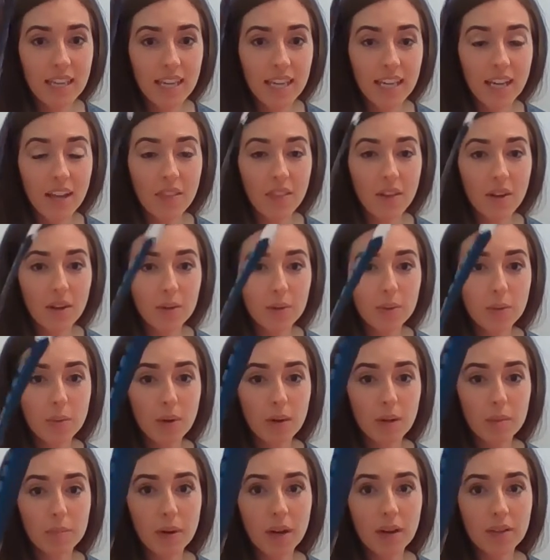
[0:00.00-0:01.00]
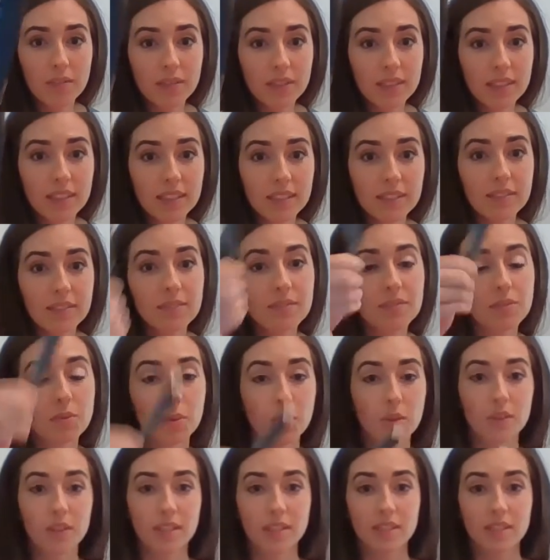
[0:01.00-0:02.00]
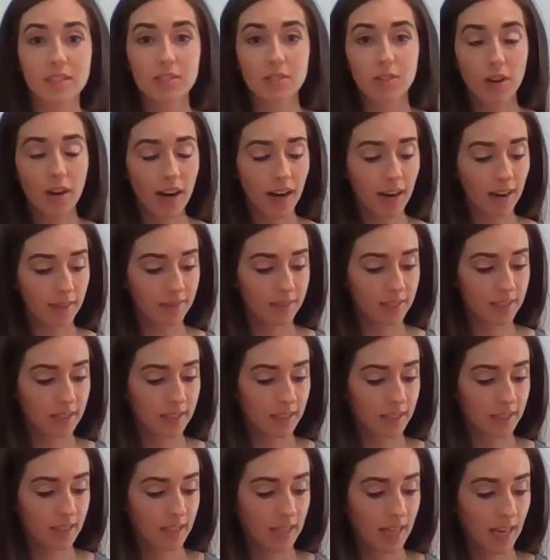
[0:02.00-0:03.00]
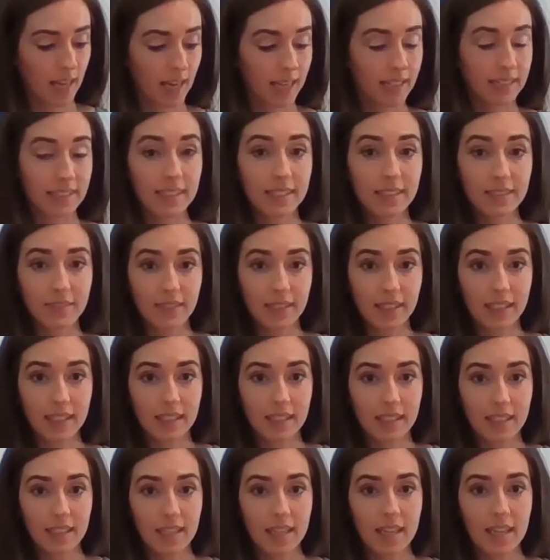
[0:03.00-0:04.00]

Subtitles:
and I thought it would work perfectly for this craft activity.